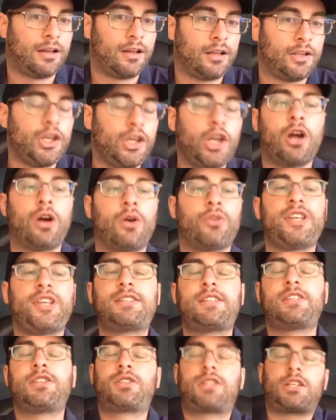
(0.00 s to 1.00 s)
You know, this
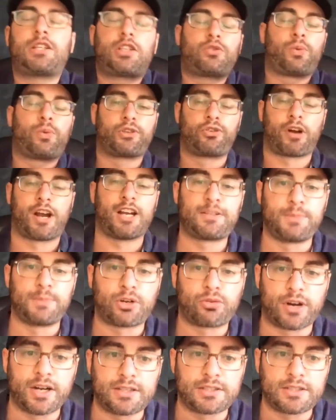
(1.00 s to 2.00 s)
is, this is what drives me
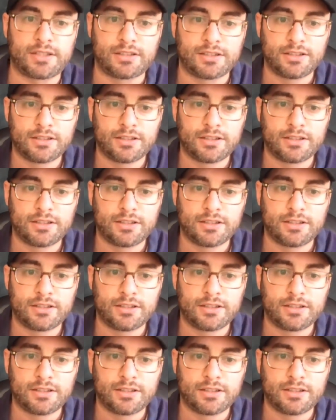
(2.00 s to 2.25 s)
crazy.